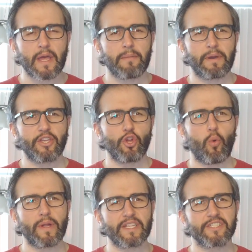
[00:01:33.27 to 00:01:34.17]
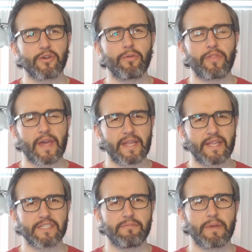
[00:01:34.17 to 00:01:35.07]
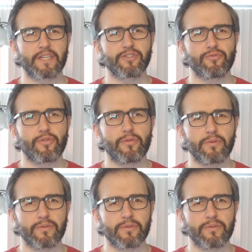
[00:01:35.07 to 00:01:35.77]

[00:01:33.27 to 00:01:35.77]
but you don't want it so thick it doesn't mix through.